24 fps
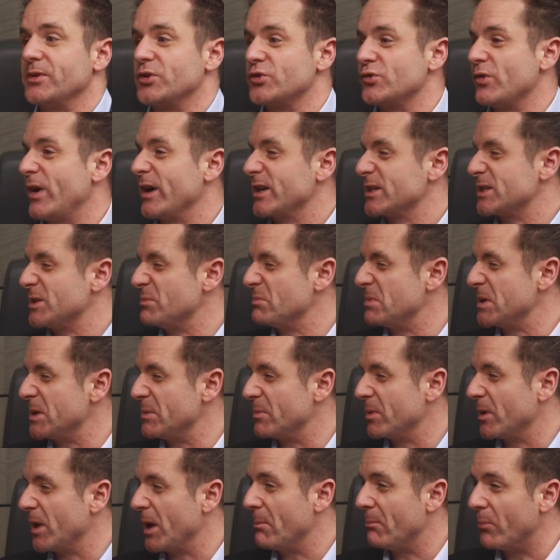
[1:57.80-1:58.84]
we're attracting
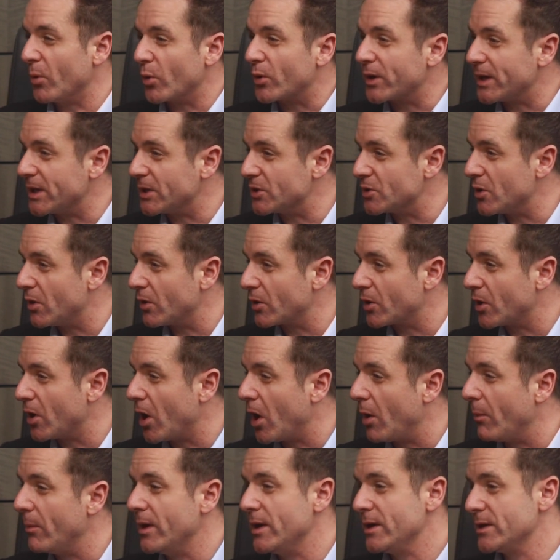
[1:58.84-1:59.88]
people like
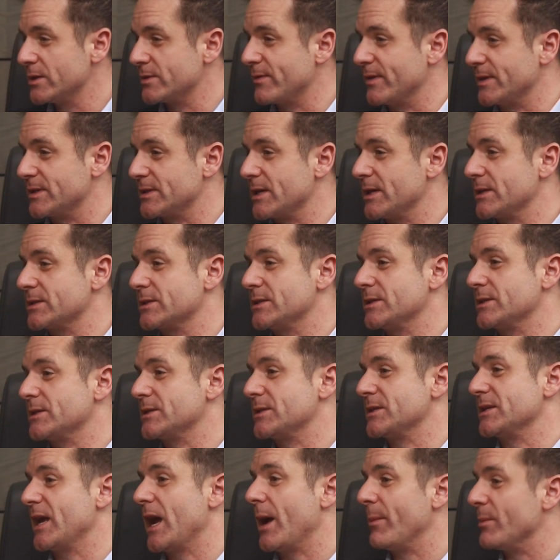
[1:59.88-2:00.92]
Booking.com. It's fantastic to
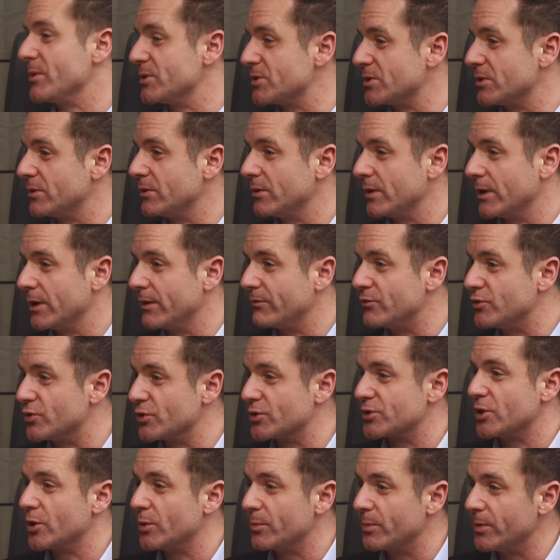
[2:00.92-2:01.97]
see Amazon have
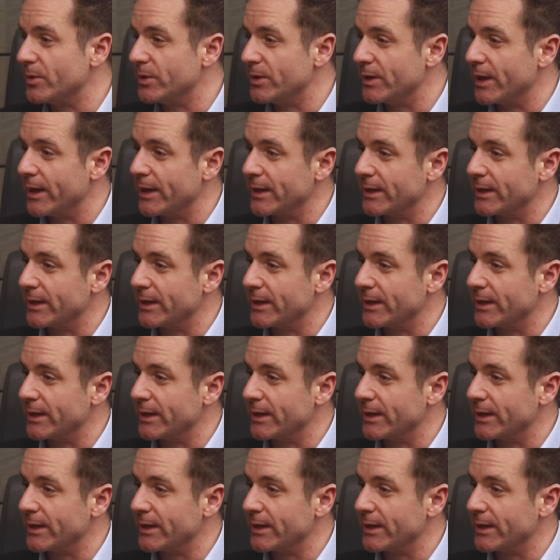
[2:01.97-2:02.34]
just opened